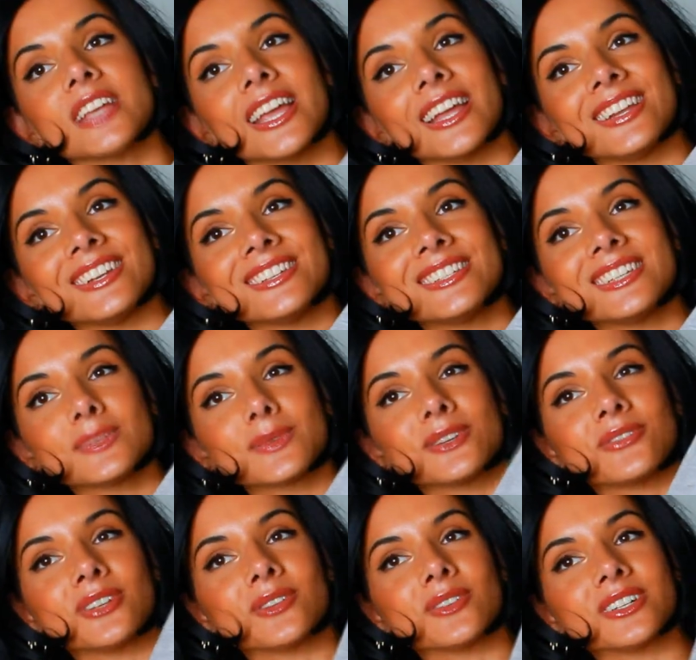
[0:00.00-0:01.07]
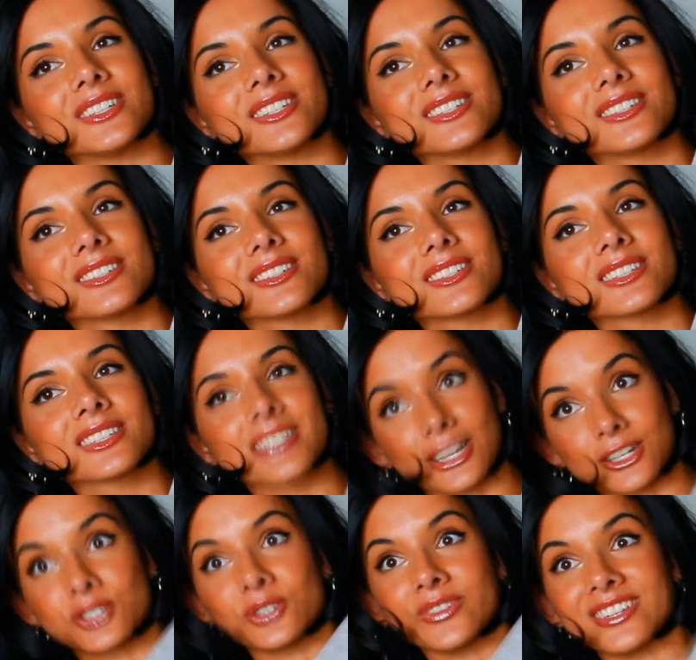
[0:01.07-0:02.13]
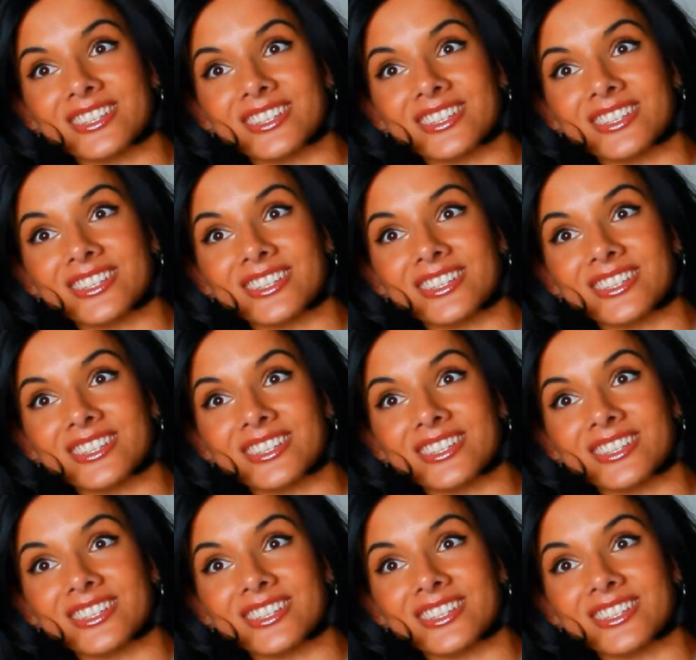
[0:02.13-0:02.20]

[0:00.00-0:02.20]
of the 80s. He's my favorite slasher